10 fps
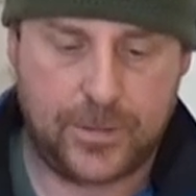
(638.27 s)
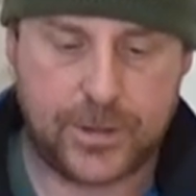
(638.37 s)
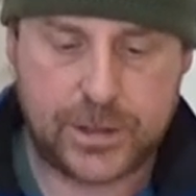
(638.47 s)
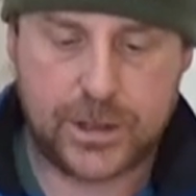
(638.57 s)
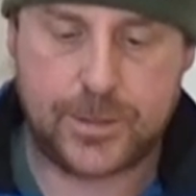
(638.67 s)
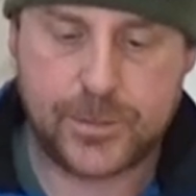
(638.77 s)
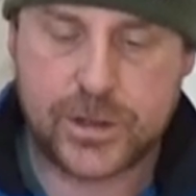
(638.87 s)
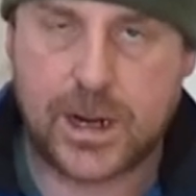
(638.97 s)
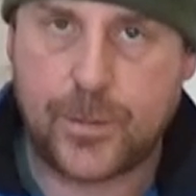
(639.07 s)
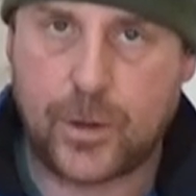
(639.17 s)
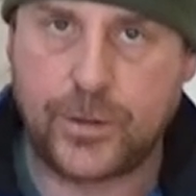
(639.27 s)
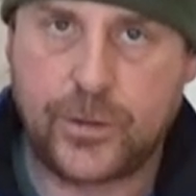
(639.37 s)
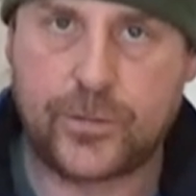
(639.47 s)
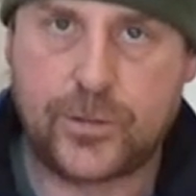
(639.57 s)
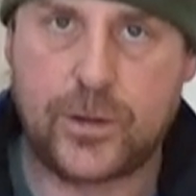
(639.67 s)
the sternum strap on
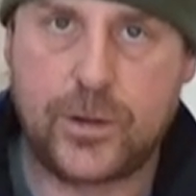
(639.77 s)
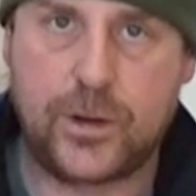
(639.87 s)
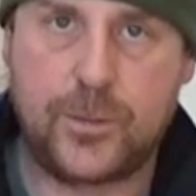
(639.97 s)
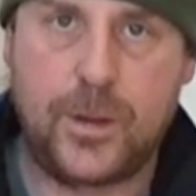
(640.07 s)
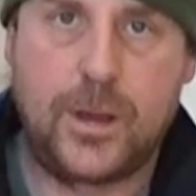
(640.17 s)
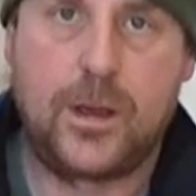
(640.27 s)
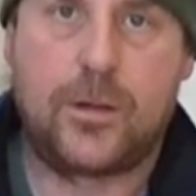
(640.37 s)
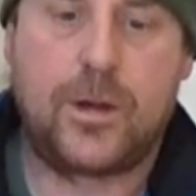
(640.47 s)
your sternum